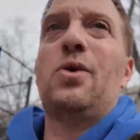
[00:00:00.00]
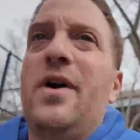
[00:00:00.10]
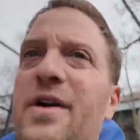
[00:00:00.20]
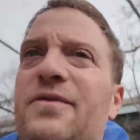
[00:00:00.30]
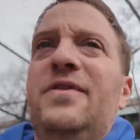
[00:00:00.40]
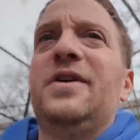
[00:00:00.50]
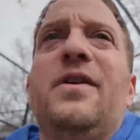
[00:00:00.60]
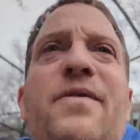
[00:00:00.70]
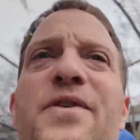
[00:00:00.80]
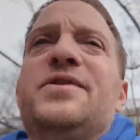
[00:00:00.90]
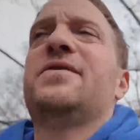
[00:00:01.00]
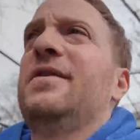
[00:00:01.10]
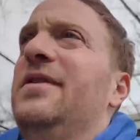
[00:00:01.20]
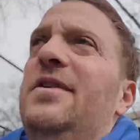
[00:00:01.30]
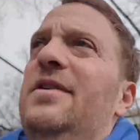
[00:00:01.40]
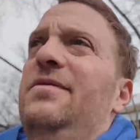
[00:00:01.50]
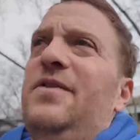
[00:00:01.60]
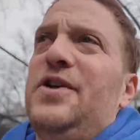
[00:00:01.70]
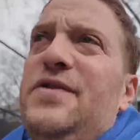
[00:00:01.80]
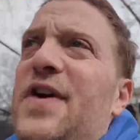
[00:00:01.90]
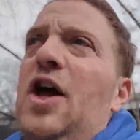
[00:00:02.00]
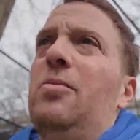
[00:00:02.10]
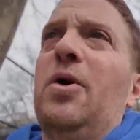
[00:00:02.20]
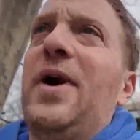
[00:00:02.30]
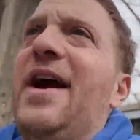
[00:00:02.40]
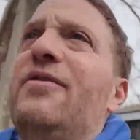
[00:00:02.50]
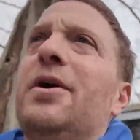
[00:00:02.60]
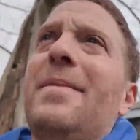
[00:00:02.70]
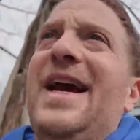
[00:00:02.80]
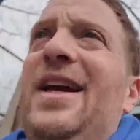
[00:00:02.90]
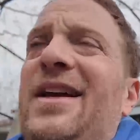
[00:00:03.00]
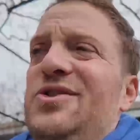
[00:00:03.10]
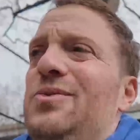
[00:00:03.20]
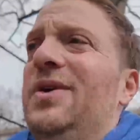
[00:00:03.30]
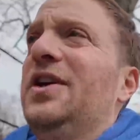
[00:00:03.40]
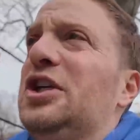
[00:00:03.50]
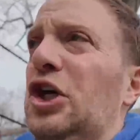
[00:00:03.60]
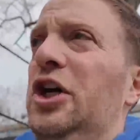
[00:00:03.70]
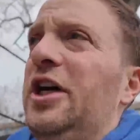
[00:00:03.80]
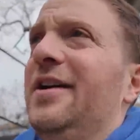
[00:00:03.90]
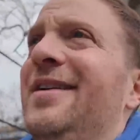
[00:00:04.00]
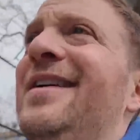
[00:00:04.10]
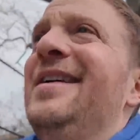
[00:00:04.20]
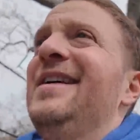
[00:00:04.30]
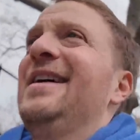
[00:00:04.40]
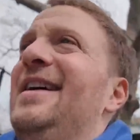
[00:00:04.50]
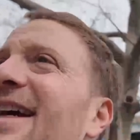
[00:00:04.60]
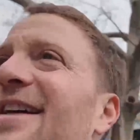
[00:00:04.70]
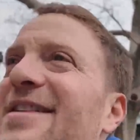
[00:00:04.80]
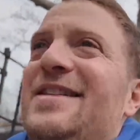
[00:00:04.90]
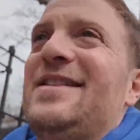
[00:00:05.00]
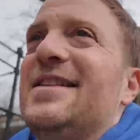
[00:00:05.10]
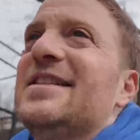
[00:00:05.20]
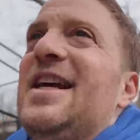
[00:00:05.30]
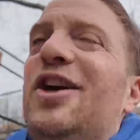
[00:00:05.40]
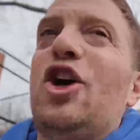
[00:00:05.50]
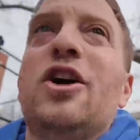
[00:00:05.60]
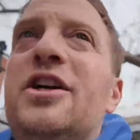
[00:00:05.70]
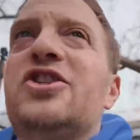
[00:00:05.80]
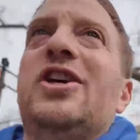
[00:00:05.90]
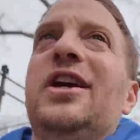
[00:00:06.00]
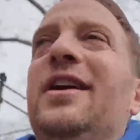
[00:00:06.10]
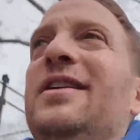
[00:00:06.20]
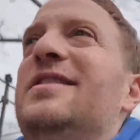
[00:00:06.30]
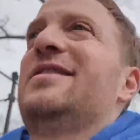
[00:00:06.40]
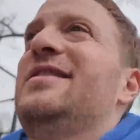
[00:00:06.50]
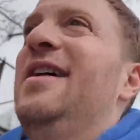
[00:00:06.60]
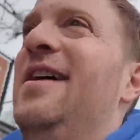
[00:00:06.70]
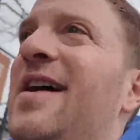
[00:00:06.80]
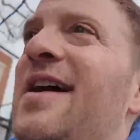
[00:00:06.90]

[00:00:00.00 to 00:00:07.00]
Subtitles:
Or if your first film or whatever you're making is really good, it's encouraging, it's